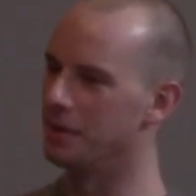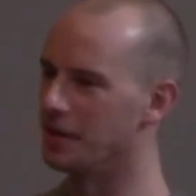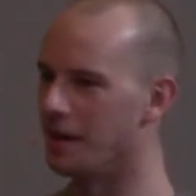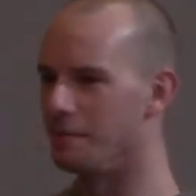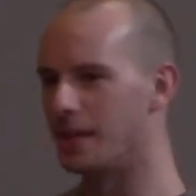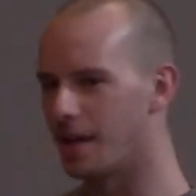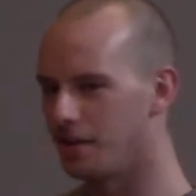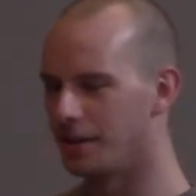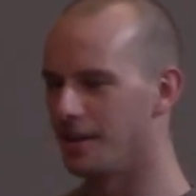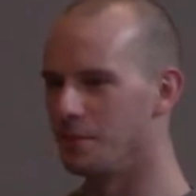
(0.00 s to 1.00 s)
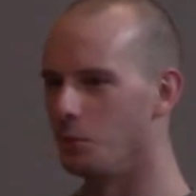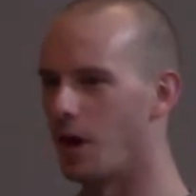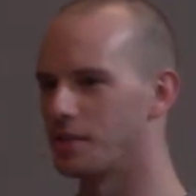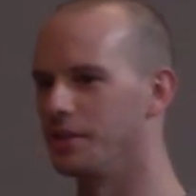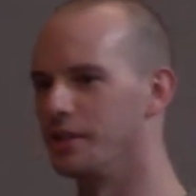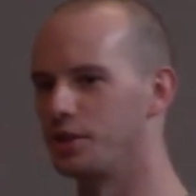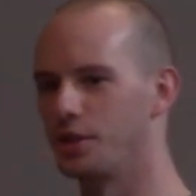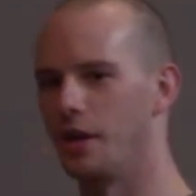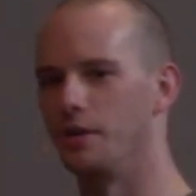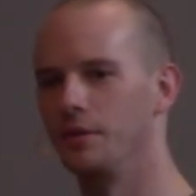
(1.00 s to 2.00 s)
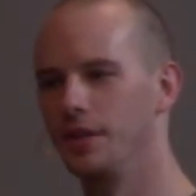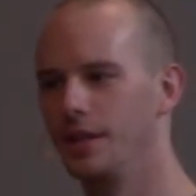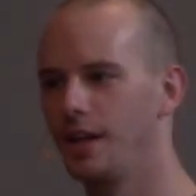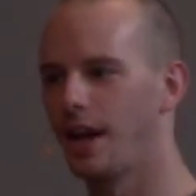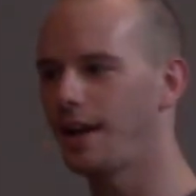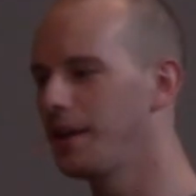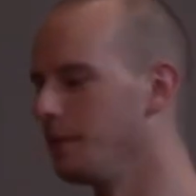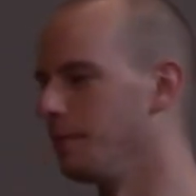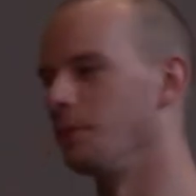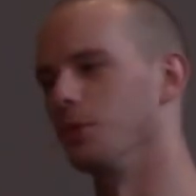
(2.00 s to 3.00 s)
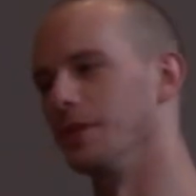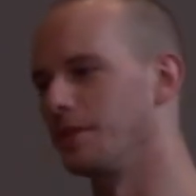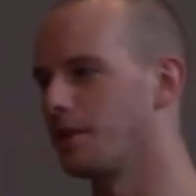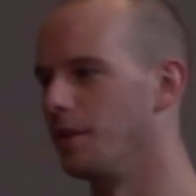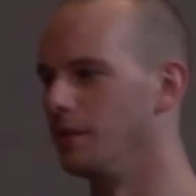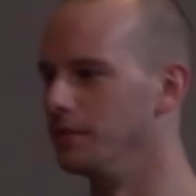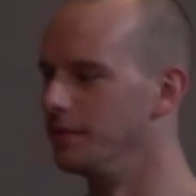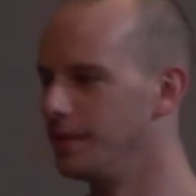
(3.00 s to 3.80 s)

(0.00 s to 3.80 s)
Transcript: but uh, Michaela and I have been watching this show I can't remember what it's called.